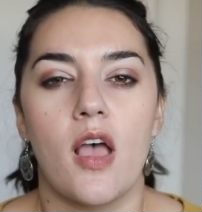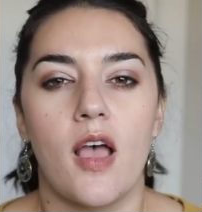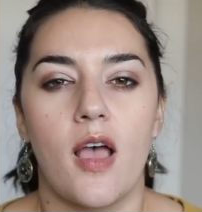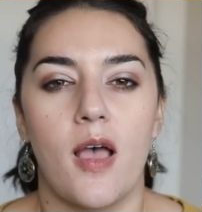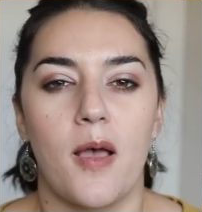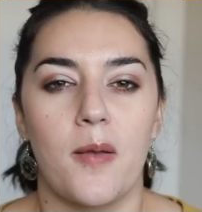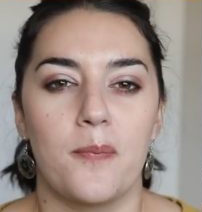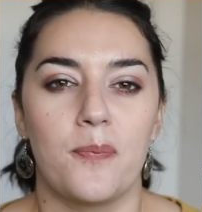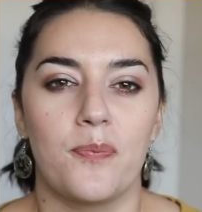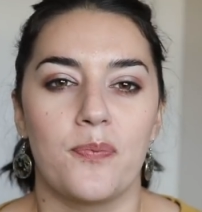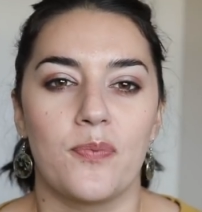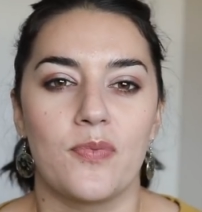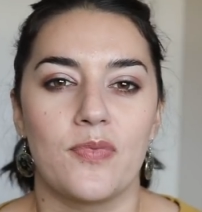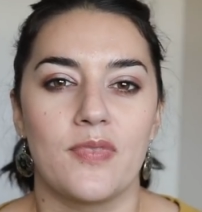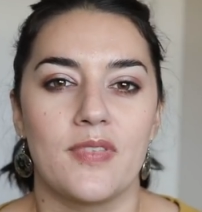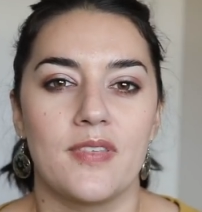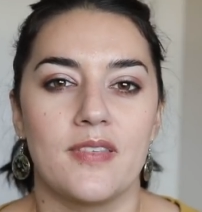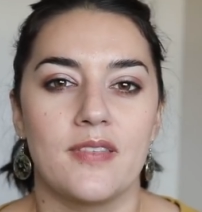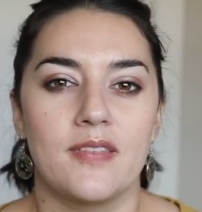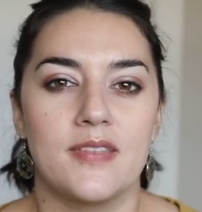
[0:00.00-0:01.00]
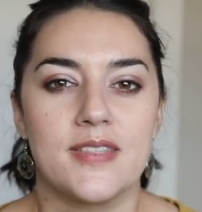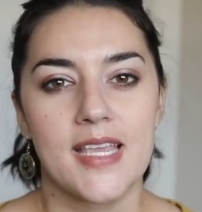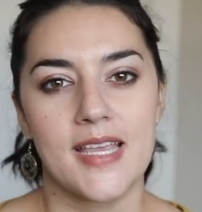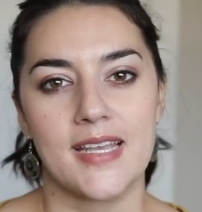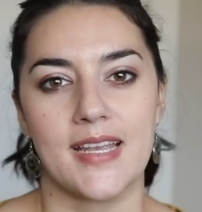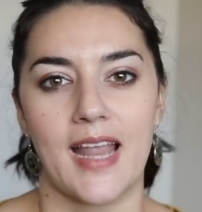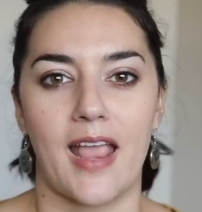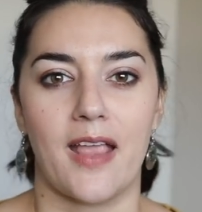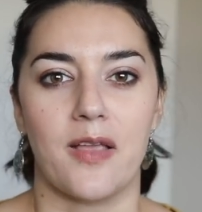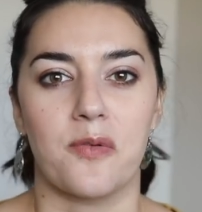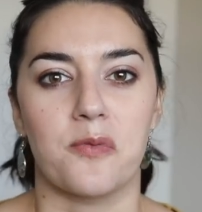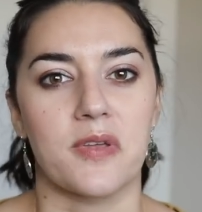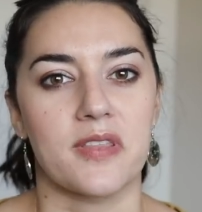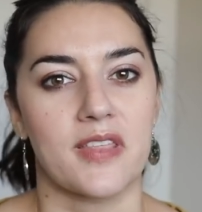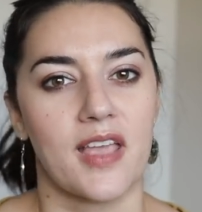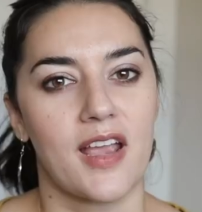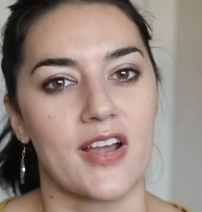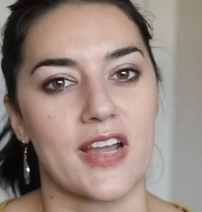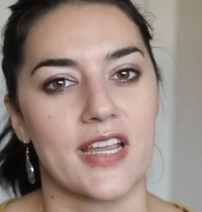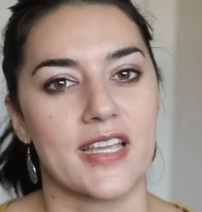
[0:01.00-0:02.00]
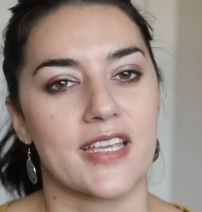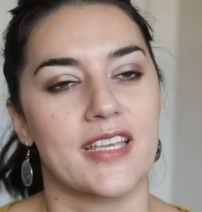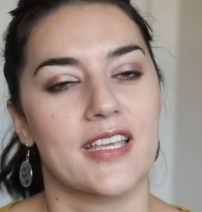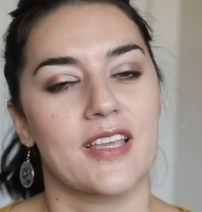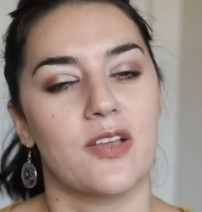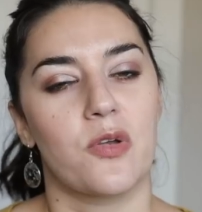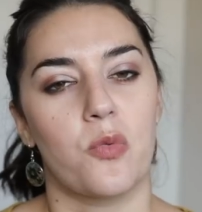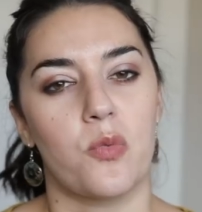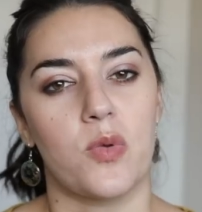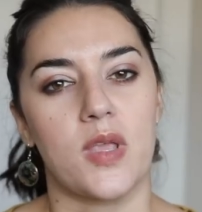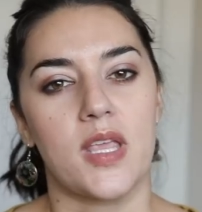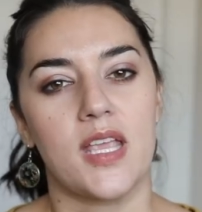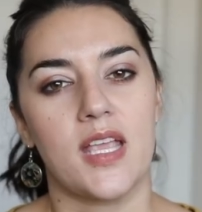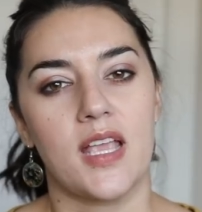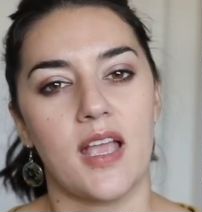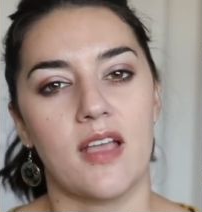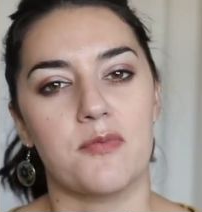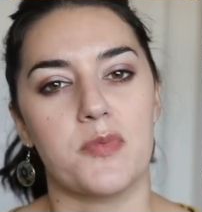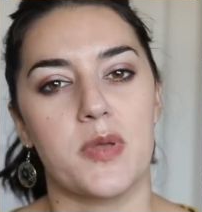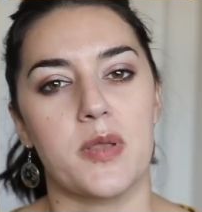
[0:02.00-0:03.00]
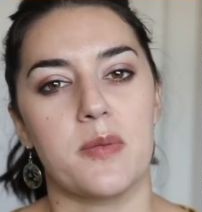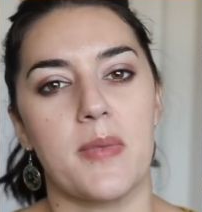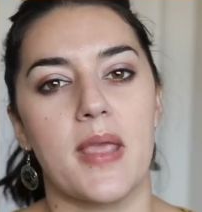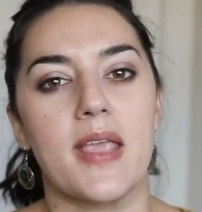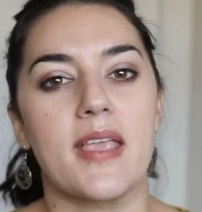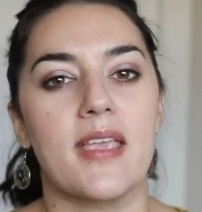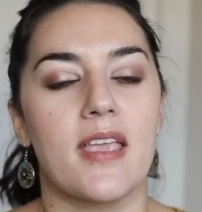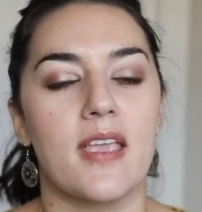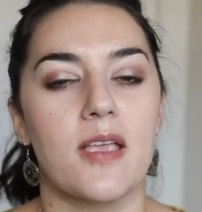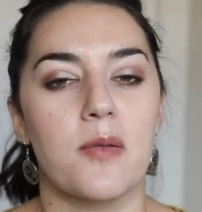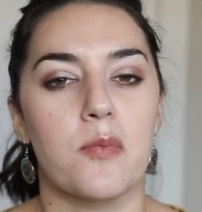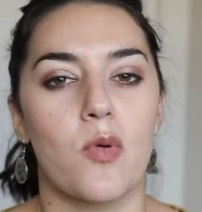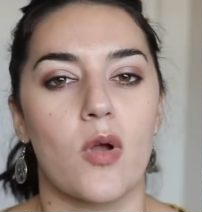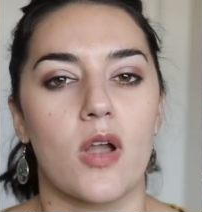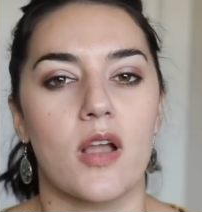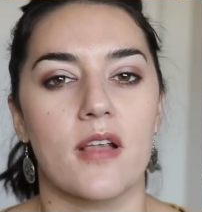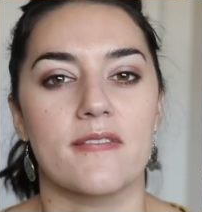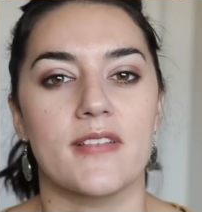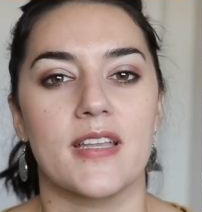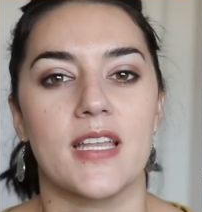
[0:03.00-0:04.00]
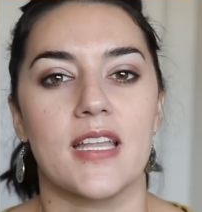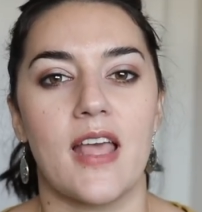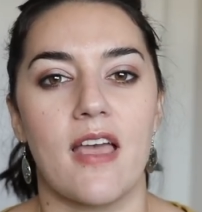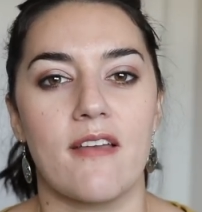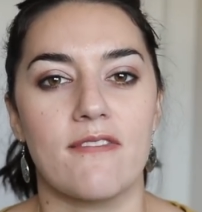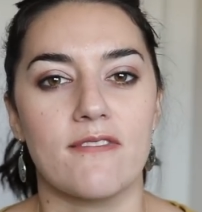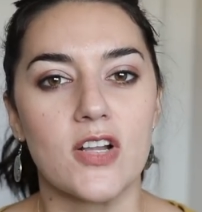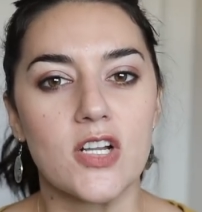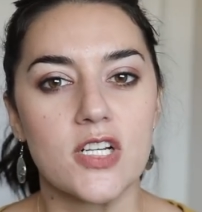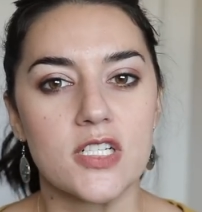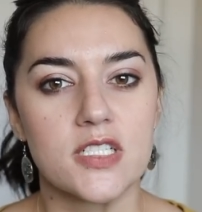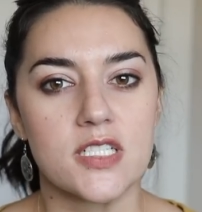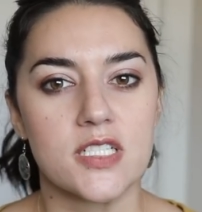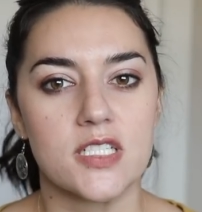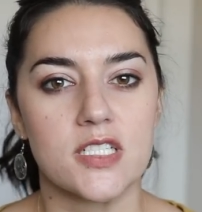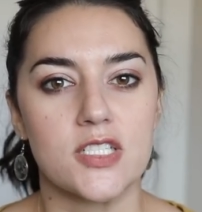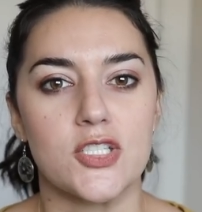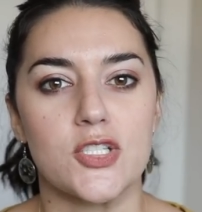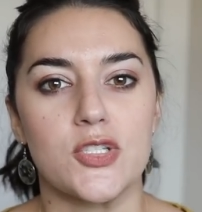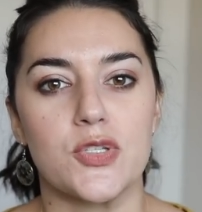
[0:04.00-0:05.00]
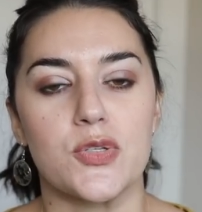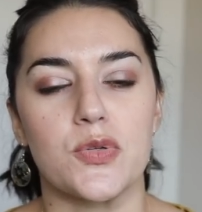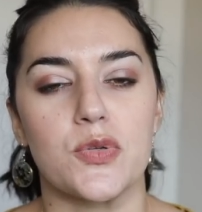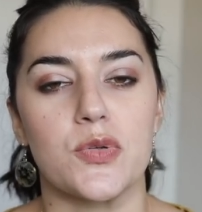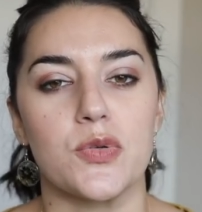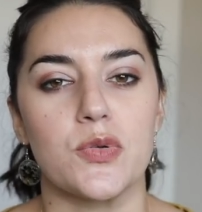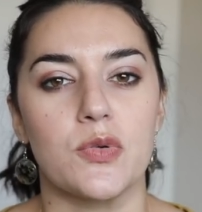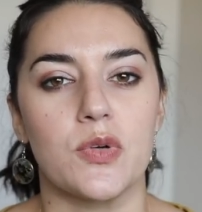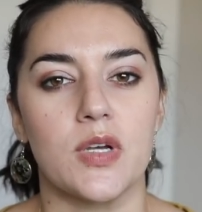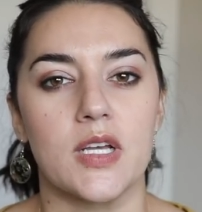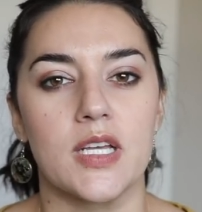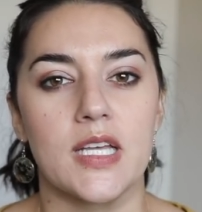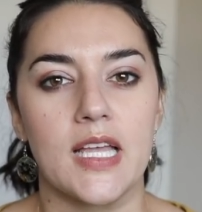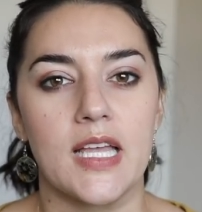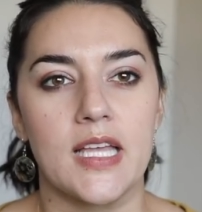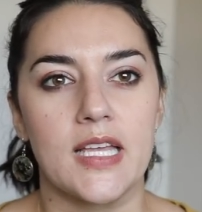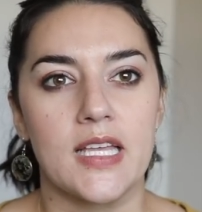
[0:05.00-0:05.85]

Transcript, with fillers: Um, date night with Eric. We have been making more of an effort to